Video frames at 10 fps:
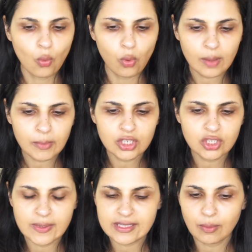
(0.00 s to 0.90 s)
What I'm going to
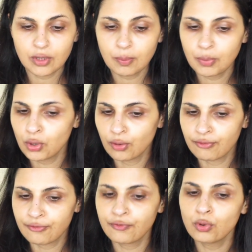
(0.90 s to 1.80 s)
do is I'm going to put
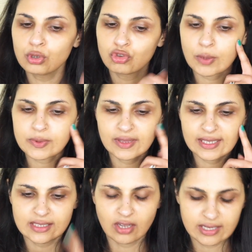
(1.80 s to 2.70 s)
4 drops on
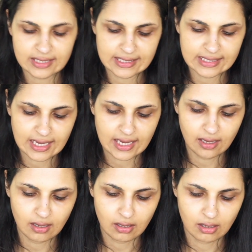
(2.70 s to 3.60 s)
this side to see.
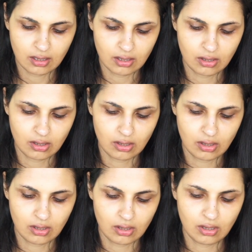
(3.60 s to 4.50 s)

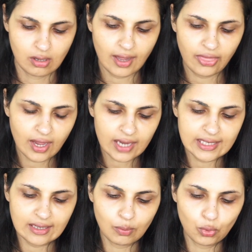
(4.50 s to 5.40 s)
I think I
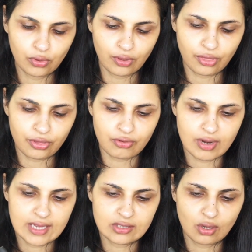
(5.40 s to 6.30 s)
needed more than
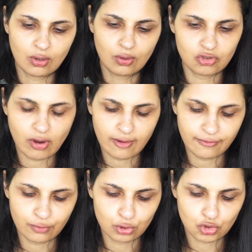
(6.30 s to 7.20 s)
3, so try
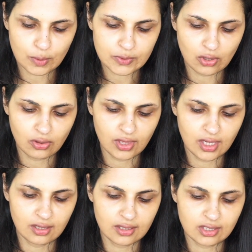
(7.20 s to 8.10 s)
4 drops on
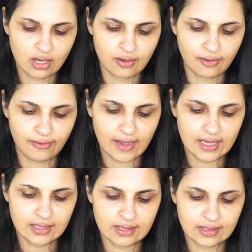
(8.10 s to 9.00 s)
the other side of the
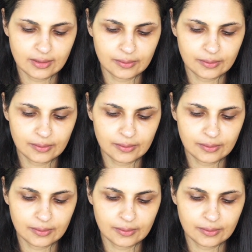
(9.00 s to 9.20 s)
face.